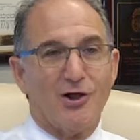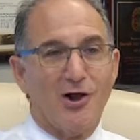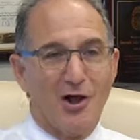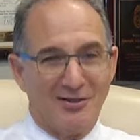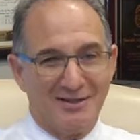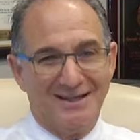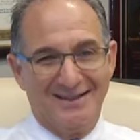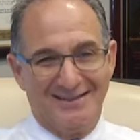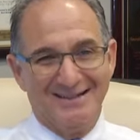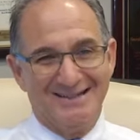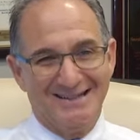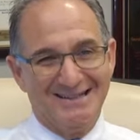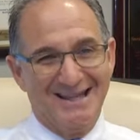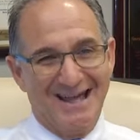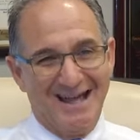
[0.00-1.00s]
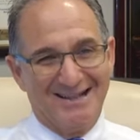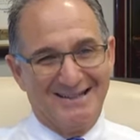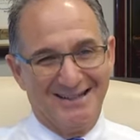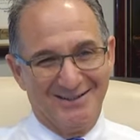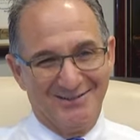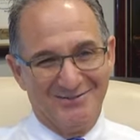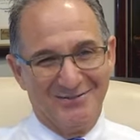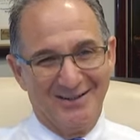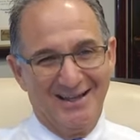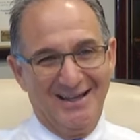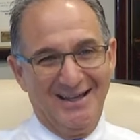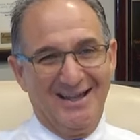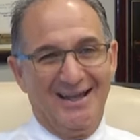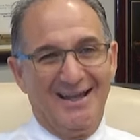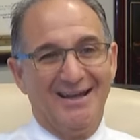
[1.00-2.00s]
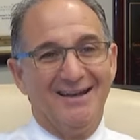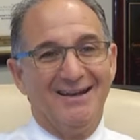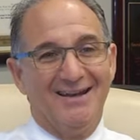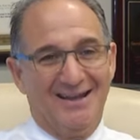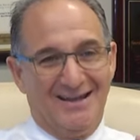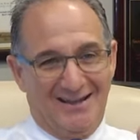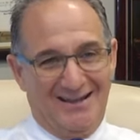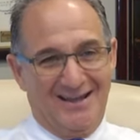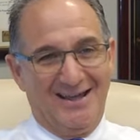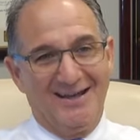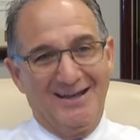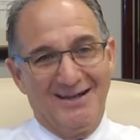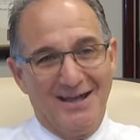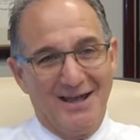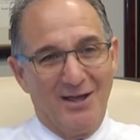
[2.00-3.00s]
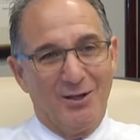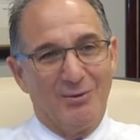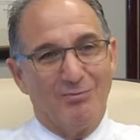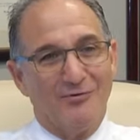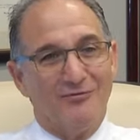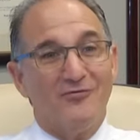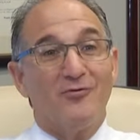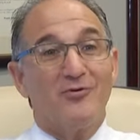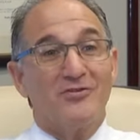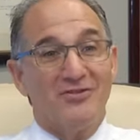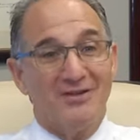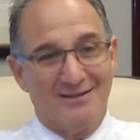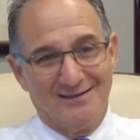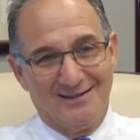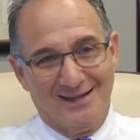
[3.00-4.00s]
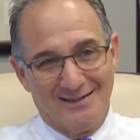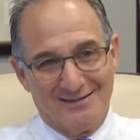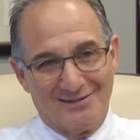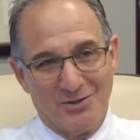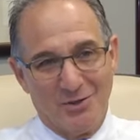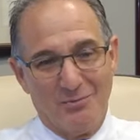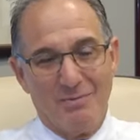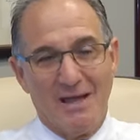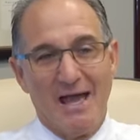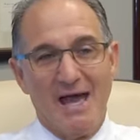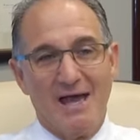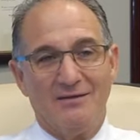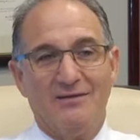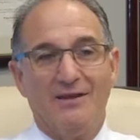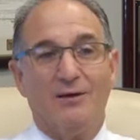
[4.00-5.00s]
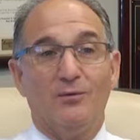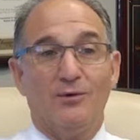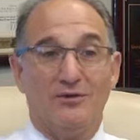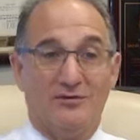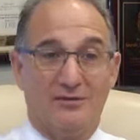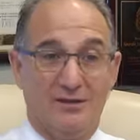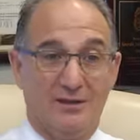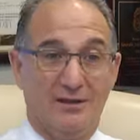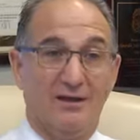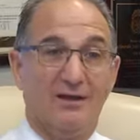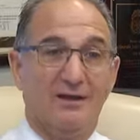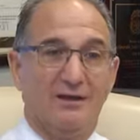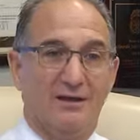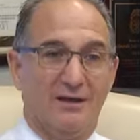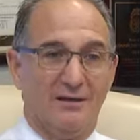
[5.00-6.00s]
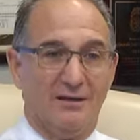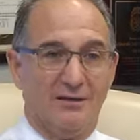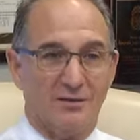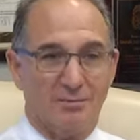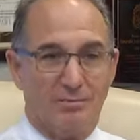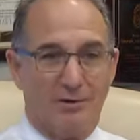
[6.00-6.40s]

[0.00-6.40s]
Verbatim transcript: calling the detective and getting help before things get so bad that we see another